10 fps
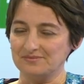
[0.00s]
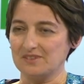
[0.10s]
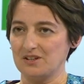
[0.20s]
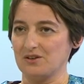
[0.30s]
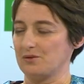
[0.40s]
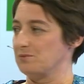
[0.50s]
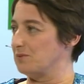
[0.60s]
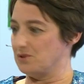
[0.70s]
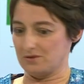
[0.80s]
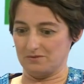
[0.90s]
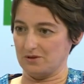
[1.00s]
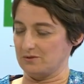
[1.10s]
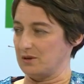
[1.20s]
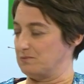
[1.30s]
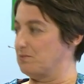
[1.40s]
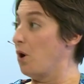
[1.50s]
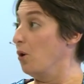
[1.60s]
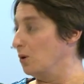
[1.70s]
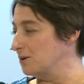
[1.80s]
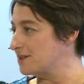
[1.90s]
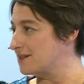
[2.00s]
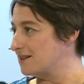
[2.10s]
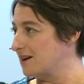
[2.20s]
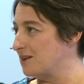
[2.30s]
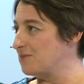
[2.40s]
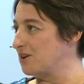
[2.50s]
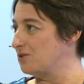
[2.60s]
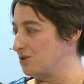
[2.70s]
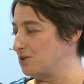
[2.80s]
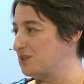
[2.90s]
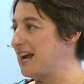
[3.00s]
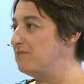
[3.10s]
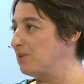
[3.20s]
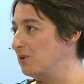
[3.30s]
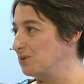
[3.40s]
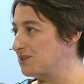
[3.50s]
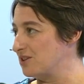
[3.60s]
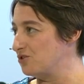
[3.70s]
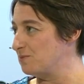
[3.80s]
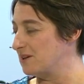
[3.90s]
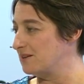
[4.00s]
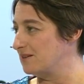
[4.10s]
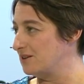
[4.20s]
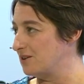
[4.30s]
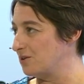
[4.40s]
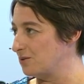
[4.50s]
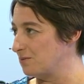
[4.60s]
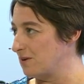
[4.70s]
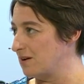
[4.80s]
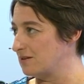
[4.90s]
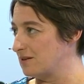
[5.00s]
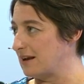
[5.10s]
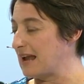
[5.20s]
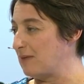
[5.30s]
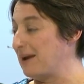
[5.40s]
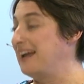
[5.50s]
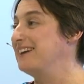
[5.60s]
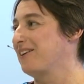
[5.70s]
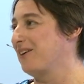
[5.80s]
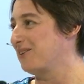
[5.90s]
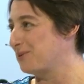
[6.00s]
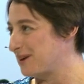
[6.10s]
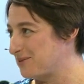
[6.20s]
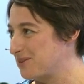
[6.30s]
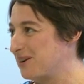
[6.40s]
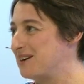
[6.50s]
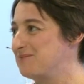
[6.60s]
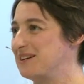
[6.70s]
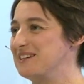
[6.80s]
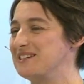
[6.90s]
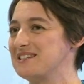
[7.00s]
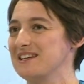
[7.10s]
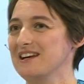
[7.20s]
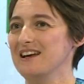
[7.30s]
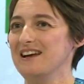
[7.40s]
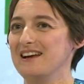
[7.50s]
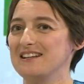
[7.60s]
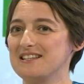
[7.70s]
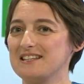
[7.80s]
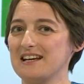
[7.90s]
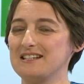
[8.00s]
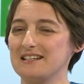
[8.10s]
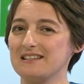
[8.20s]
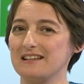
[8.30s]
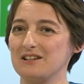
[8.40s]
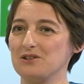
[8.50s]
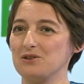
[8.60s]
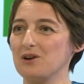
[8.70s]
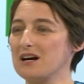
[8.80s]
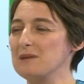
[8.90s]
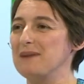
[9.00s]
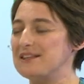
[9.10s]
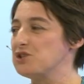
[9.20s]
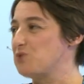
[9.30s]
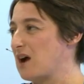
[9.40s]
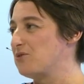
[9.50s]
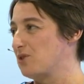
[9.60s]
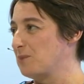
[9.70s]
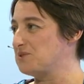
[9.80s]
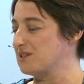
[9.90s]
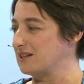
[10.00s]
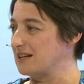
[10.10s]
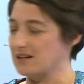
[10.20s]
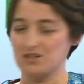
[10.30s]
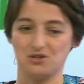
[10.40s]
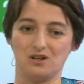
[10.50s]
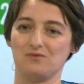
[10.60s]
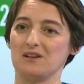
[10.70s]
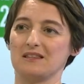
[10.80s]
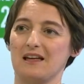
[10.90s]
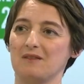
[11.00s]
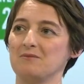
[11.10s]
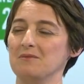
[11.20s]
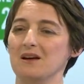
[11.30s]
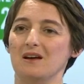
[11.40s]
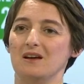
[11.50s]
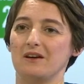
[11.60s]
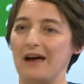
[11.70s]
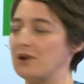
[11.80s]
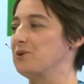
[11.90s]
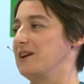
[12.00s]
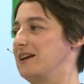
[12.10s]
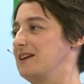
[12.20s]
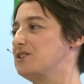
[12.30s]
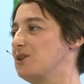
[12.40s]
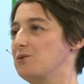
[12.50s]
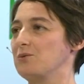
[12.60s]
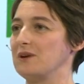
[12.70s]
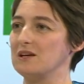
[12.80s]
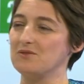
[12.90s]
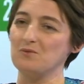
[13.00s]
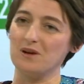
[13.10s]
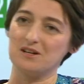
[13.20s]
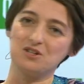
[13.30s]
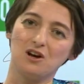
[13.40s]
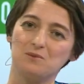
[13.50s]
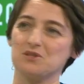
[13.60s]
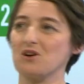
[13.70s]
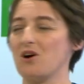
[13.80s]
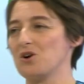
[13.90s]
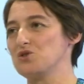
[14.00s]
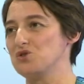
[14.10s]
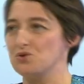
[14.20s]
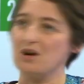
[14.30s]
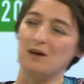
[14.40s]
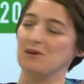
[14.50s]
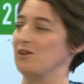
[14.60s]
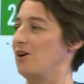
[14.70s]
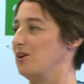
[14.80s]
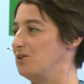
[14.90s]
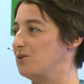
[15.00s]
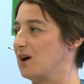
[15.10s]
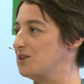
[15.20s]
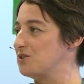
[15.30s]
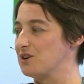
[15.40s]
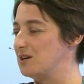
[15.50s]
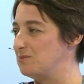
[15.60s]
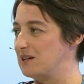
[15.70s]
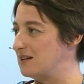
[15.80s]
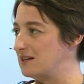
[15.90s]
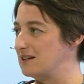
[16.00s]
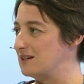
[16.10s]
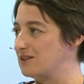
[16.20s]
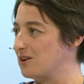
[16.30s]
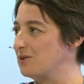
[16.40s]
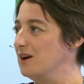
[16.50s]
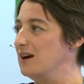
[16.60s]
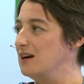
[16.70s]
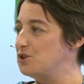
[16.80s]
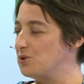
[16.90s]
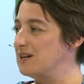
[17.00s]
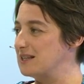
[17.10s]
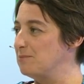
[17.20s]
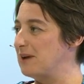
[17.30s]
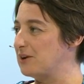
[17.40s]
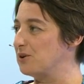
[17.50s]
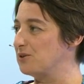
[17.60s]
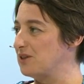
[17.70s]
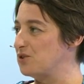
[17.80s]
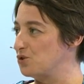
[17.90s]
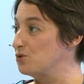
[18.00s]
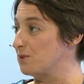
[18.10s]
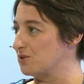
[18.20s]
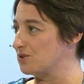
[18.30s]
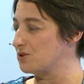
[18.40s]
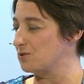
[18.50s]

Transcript: you know your your your polls um, that you, your ten polls that you've been you know uh, campaigning on or whatever, um, is, is this idea that, you know, you're not going to make the driver obsolete because you're giving them equity. So even when autonomous cars do come along, you guys are going to be, you know, treating them better than the Ubers who